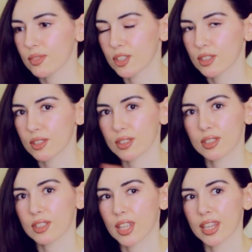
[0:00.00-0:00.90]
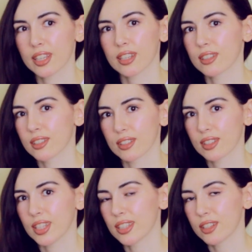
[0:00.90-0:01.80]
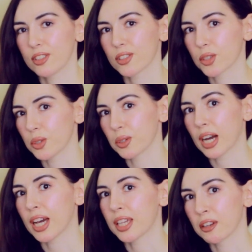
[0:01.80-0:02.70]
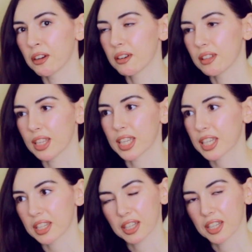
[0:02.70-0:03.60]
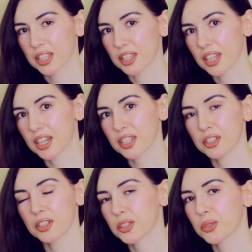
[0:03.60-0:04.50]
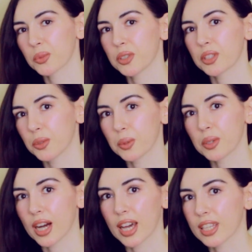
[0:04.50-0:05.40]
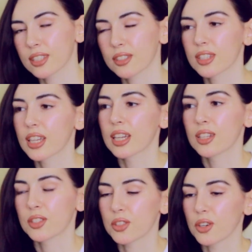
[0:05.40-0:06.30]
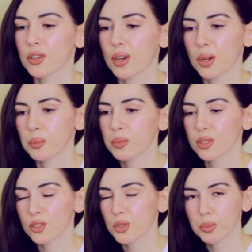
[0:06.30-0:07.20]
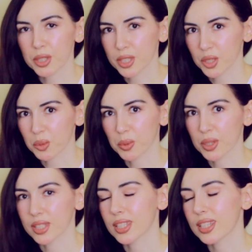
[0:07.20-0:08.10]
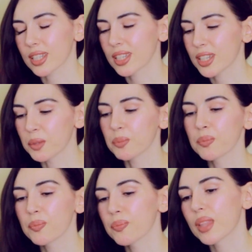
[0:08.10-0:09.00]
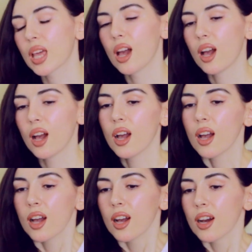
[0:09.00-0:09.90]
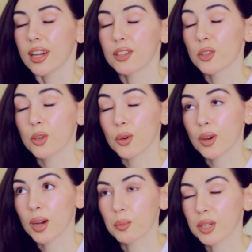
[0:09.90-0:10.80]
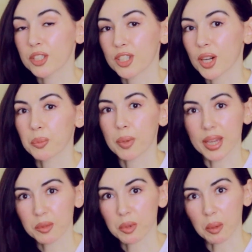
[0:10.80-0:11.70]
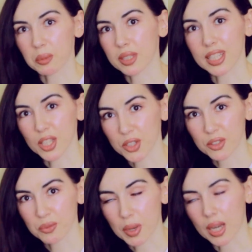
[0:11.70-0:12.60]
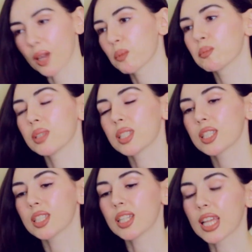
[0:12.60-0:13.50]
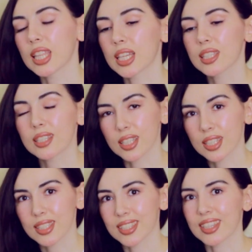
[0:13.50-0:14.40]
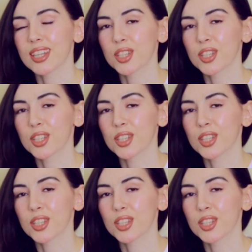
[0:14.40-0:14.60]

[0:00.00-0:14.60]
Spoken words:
just, like, Hitler is a cool guy, you know, like the Young Turks were cool guys. So I'm super disappointed in him. I don't know how much he got paid, probably a lot of money, but still, I think dignity